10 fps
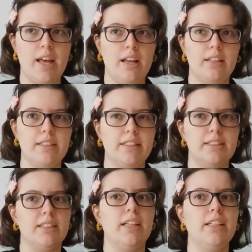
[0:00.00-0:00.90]
and
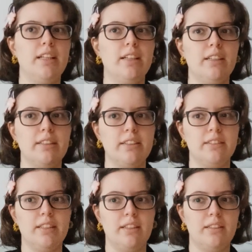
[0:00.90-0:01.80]
designing
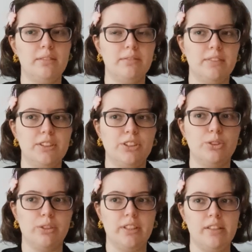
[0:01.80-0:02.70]
the
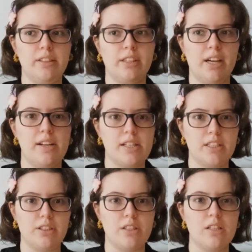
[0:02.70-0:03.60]
story, the
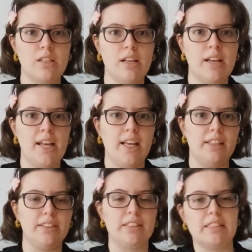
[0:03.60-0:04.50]
characters,
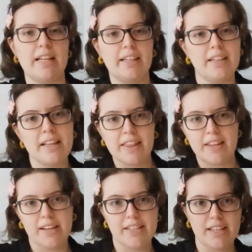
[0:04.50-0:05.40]
and just like
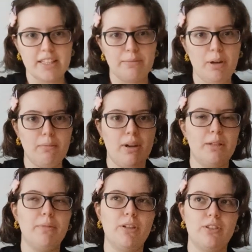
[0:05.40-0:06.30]
the ideas in my
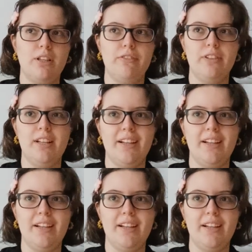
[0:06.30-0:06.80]
mind, because I feel